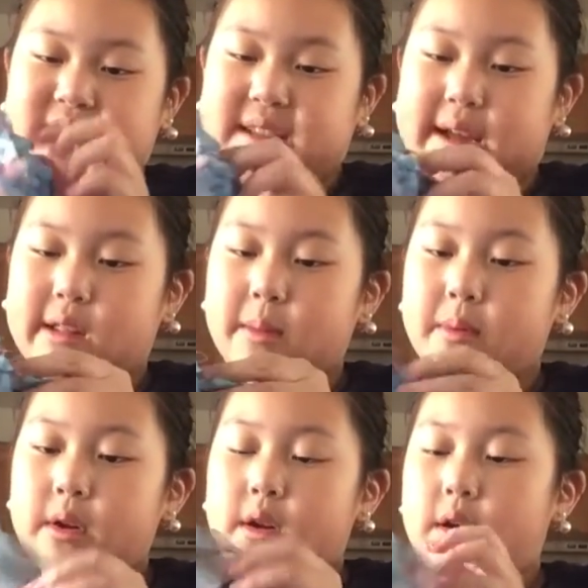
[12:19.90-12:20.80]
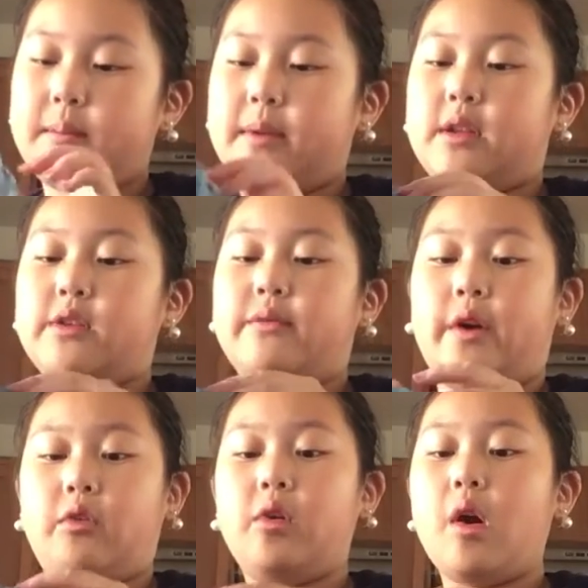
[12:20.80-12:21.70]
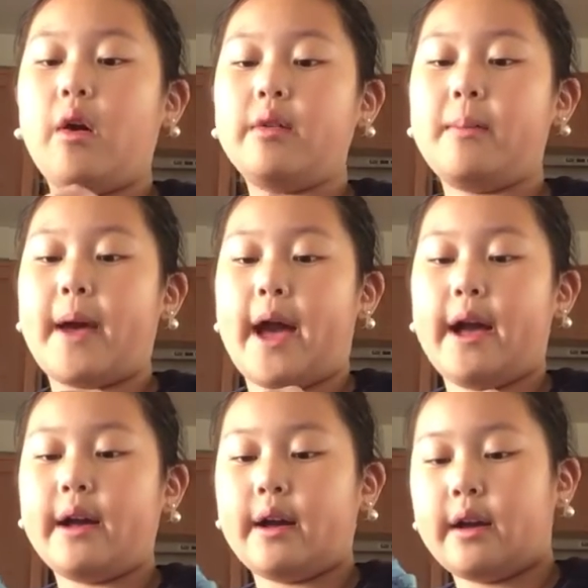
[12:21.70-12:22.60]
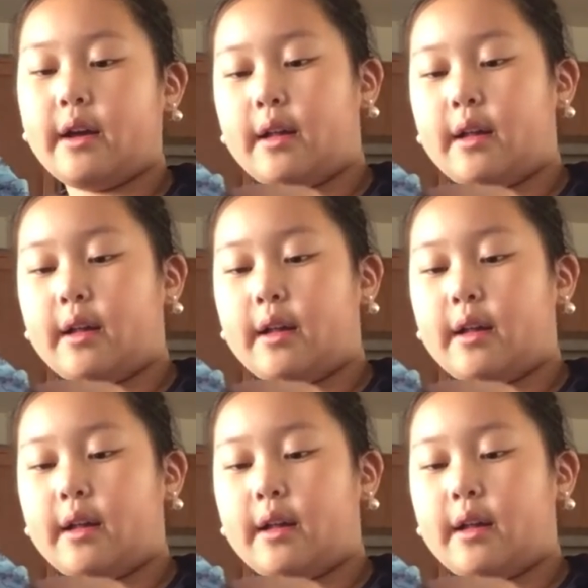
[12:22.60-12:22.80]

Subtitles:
exactly put it on, but there's Velcro on the back,